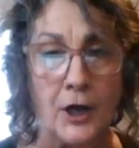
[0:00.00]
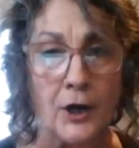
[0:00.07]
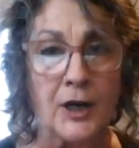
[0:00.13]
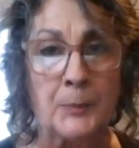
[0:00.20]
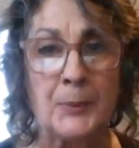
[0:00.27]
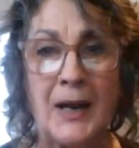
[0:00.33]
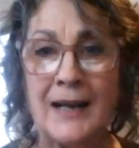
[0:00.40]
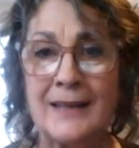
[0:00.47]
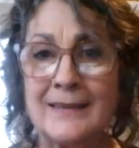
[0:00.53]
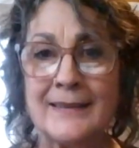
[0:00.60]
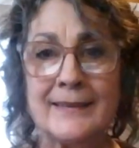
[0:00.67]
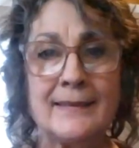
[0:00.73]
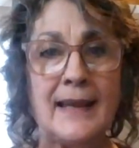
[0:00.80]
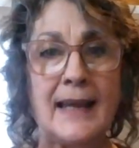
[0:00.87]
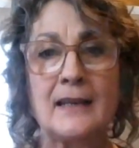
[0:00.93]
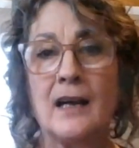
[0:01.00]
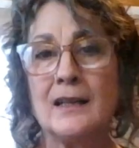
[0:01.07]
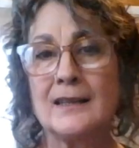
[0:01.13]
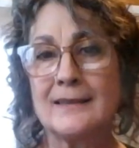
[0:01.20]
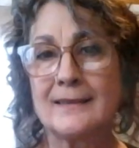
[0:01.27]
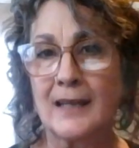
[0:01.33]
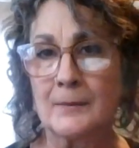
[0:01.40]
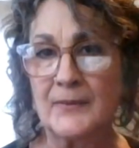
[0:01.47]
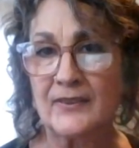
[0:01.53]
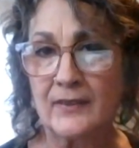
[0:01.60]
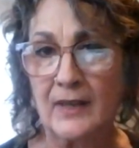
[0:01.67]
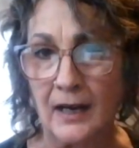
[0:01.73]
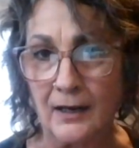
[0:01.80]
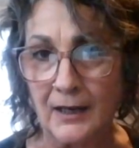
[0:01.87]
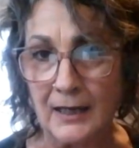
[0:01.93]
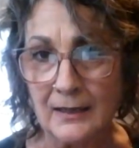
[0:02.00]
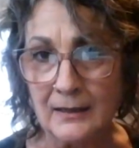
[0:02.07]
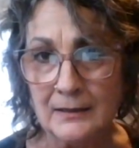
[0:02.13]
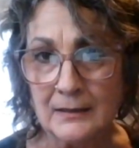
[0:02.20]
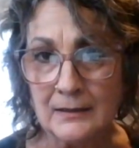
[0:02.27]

yoga practice, they call it samskara.